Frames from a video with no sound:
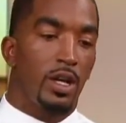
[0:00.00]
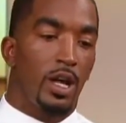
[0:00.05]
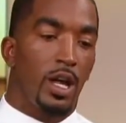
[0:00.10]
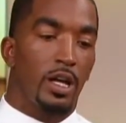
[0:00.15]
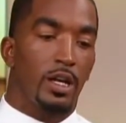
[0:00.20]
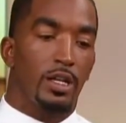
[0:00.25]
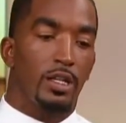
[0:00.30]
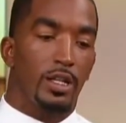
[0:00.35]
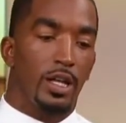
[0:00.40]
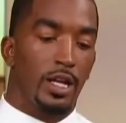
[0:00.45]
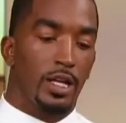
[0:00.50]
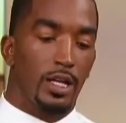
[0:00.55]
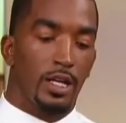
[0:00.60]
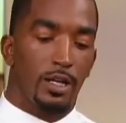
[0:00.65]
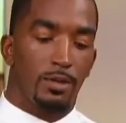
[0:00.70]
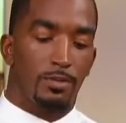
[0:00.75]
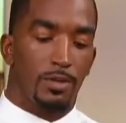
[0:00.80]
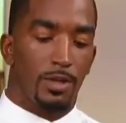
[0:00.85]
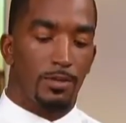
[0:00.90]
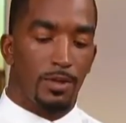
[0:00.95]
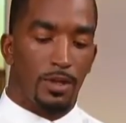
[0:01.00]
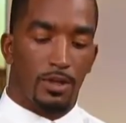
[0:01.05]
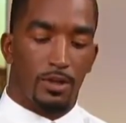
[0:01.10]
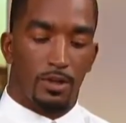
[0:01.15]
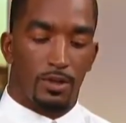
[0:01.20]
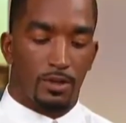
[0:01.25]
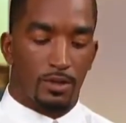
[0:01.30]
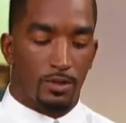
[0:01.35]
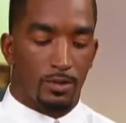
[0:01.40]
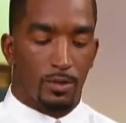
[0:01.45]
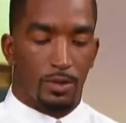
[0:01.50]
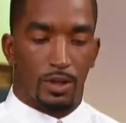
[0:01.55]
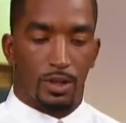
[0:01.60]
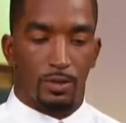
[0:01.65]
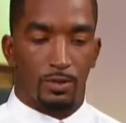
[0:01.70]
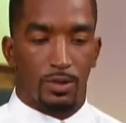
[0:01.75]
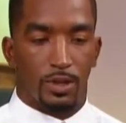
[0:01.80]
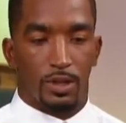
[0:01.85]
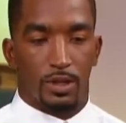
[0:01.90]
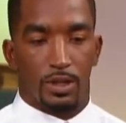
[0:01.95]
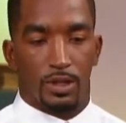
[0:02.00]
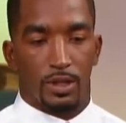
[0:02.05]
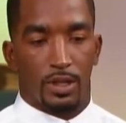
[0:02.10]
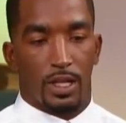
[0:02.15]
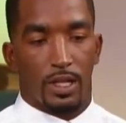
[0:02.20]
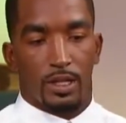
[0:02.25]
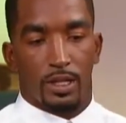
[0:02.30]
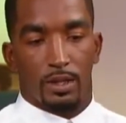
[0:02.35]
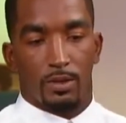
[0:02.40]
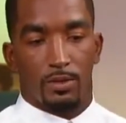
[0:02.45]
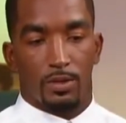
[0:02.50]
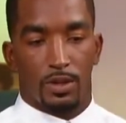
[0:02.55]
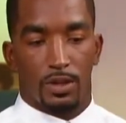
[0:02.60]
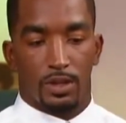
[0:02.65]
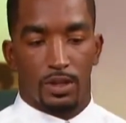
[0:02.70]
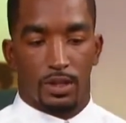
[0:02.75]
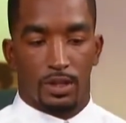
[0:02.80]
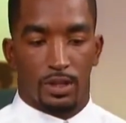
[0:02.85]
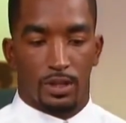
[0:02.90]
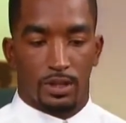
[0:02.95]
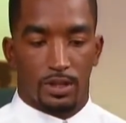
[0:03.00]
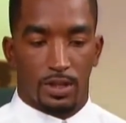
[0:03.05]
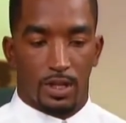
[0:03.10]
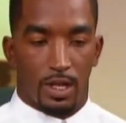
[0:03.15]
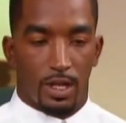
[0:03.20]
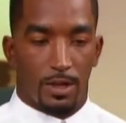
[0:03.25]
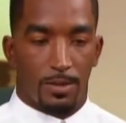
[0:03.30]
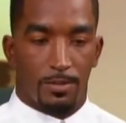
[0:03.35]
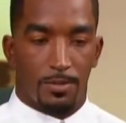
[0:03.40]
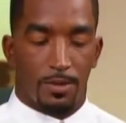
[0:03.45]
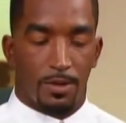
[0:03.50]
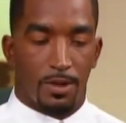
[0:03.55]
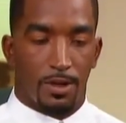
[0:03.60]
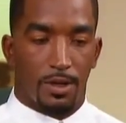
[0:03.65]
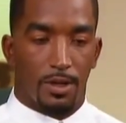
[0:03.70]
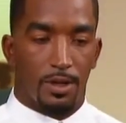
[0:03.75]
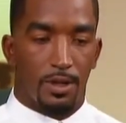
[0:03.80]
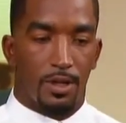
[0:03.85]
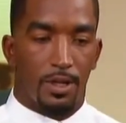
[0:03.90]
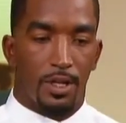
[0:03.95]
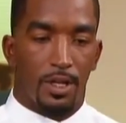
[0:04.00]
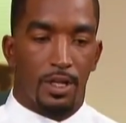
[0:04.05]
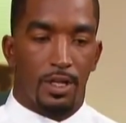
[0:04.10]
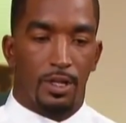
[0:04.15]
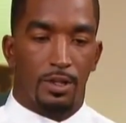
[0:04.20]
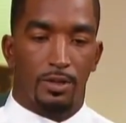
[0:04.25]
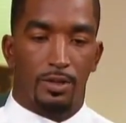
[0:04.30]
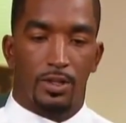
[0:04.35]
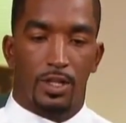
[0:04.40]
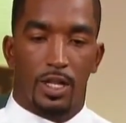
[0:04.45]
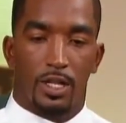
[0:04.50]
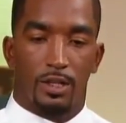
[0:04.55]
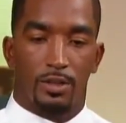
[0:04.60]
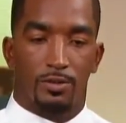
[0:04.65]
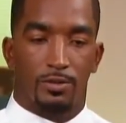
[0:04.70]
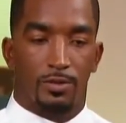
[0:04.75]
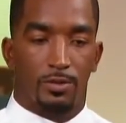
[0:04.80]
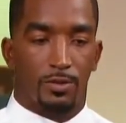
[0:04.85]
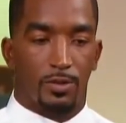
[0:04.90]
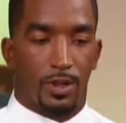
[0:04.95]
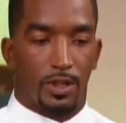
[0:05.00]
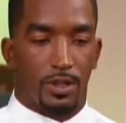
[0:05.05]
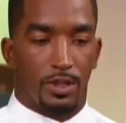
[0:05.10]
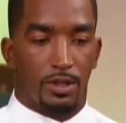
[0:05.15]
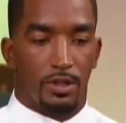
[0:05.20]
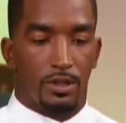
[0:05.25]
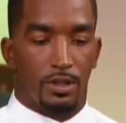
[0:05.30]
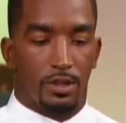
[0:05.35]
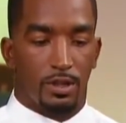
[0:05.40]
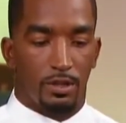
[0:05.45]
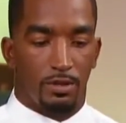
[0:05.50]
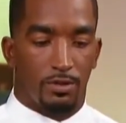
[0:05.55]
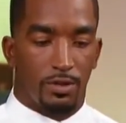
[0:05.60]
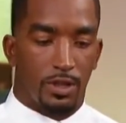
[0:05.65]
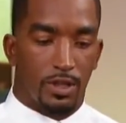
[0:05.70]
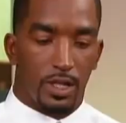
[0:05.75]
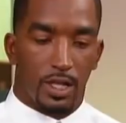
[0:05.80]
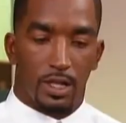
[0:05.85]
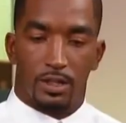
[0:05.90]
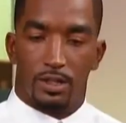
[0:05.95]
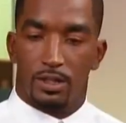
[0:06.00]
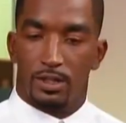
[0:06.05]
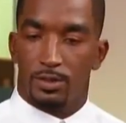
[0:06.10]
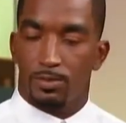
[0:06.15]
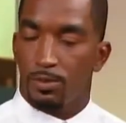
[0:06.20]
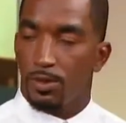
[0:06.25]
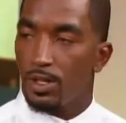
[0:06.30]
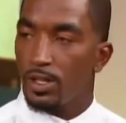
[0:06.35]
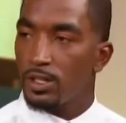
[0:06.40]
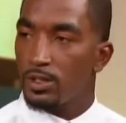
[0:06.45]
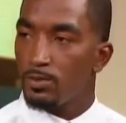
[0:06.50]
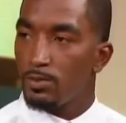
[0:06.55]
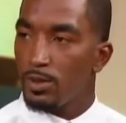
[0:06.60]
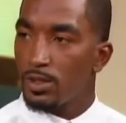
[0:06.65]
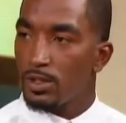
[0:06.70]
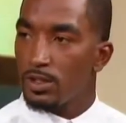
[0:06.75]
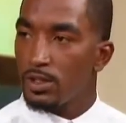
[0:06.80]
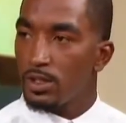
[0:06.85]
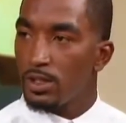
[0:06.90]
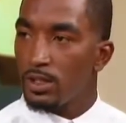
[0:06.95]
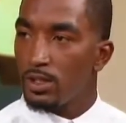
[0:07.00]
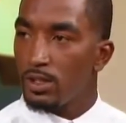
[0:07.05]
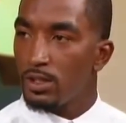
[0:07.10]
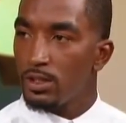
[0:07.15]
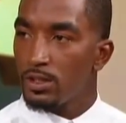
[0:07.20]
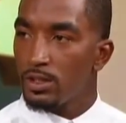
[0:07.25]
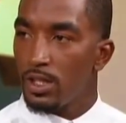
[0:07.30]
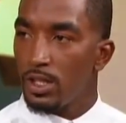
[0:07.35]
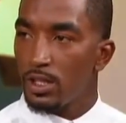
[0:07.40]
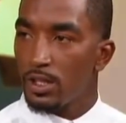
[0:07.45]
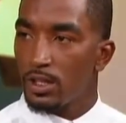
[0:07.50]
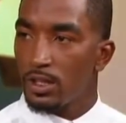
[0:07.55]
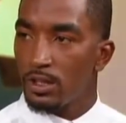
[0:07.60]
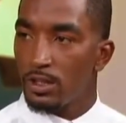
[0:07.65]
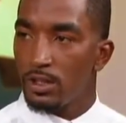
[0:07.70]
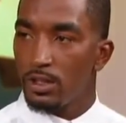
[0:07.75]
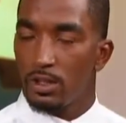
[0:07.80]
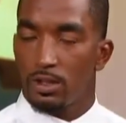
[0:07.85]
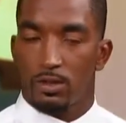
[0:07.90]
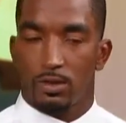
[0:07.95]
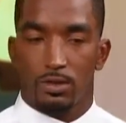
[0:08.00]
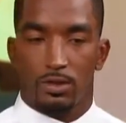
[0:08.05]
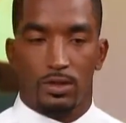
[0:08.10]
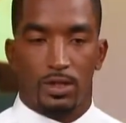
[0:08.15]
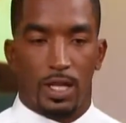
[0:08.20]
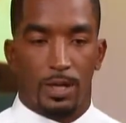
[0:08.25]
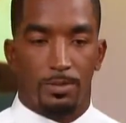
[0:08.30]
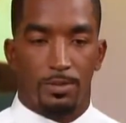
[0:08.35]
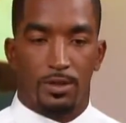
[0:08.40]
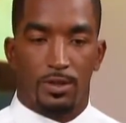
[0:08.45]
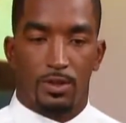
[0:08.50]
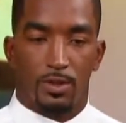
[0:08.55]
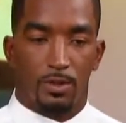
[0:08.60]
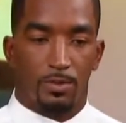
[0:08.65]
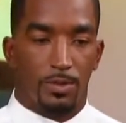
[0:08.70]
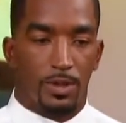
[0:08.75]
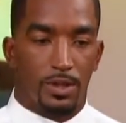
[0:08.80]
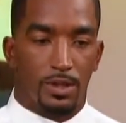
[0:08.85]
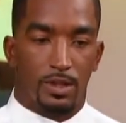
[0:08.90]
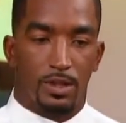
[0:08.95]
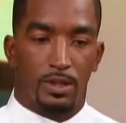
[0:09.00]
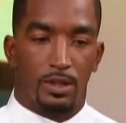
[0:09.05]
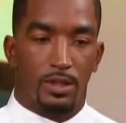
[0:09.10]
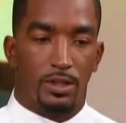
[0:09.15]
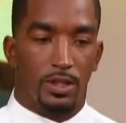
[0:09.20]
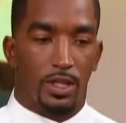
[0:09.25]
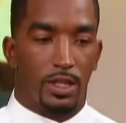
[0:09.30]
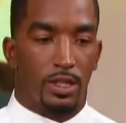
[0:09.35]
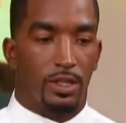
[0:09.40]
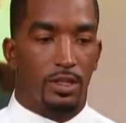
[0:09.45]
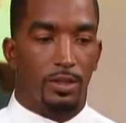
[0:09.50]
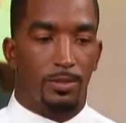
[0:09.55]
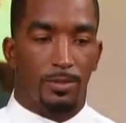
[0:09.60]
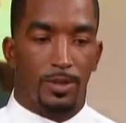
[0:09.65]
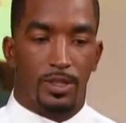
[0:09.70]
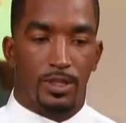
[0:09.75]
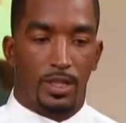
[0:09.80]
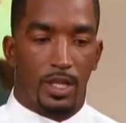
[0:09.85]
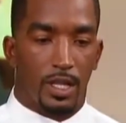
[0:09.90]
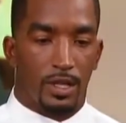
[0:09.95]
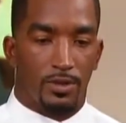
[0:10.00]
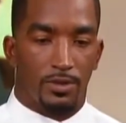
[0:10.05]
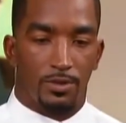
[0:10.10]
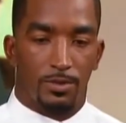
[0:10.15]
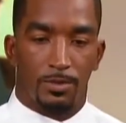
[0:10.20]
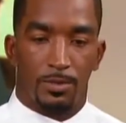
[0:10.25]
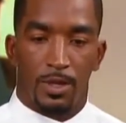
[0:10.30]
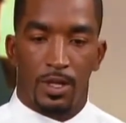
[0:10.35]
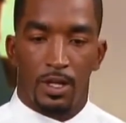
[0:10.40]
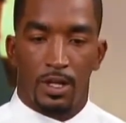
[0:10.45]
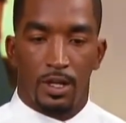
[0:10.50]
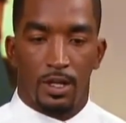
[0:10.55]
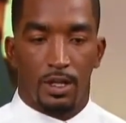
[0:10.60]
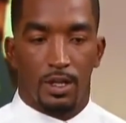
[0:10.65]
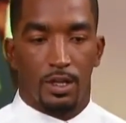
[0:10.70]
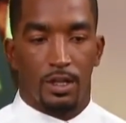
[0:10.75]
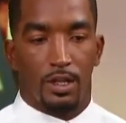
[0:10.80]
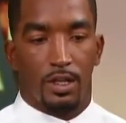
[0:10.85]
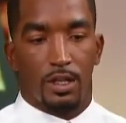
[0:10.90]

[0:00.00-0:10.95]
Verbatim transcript: I can't blame that on Woody. I think Woody did a good job. He would try to reach out to his players as much as he could, try to, you know, tap into it mentally, try to get the best out of them, and